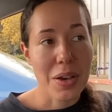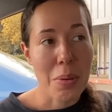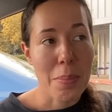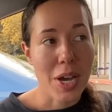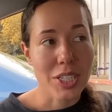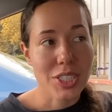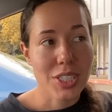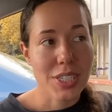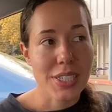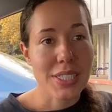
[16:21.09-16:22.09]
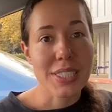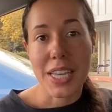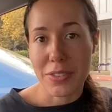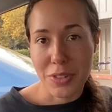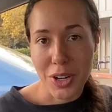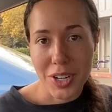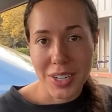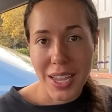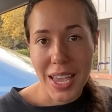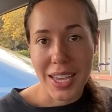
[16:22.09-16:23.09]
much safer
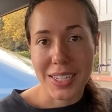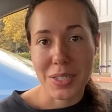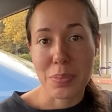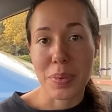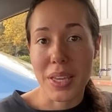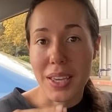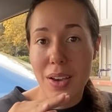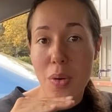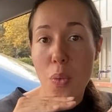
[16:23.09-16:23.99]
and be